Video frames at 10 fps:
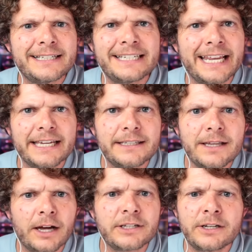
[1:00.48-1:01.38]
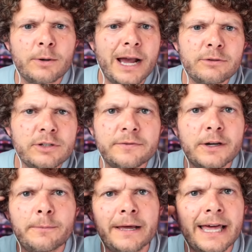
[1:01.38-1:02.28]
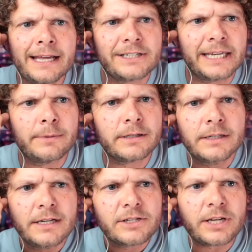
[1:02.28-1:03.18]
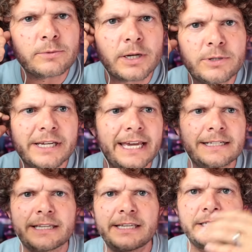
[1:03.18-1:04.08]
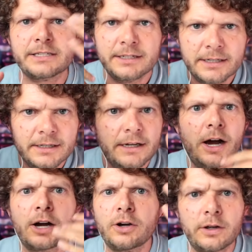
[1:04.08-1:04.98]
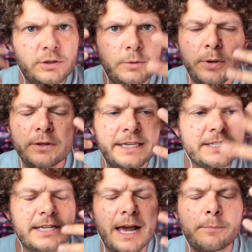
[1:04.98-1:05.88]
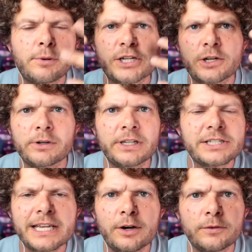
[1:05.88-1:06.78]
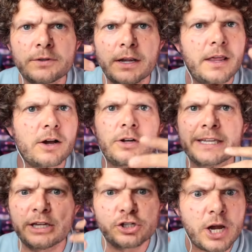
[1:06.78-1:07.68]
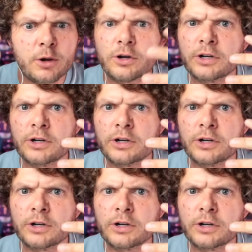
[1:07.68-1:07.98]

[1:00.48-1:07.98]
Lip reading: isn't it? I don't know how you feel about that, T, but sometimes you get into this. You put this pressure on yourself. I've got to get a show.